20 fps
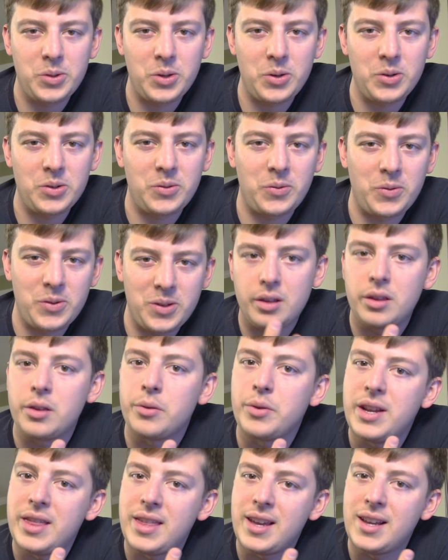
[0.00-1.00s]
search for the
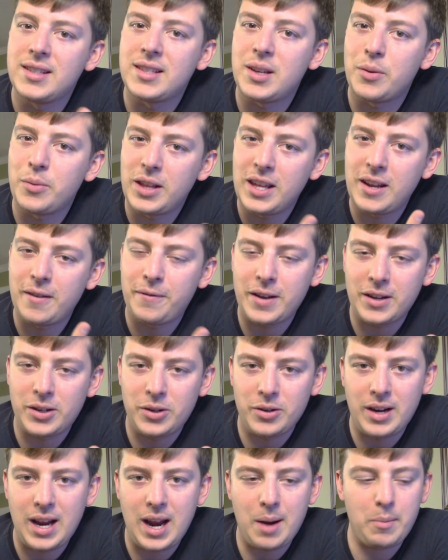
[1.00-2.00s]
three things that really affect
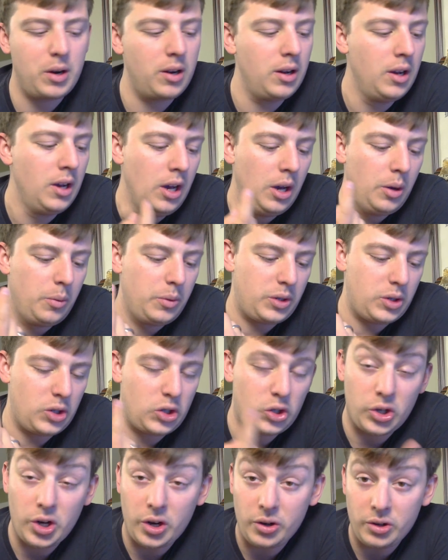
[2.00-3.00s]
your camera, which is
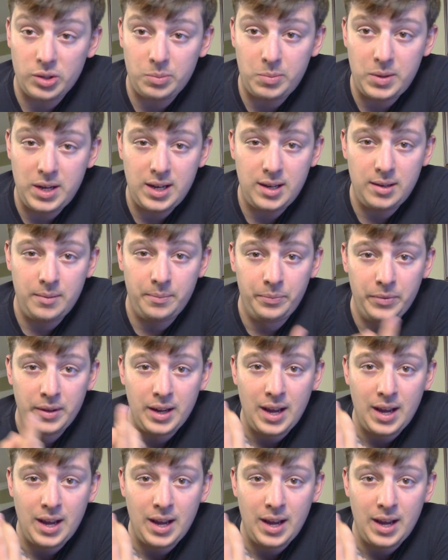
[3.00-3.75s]
shutter speed,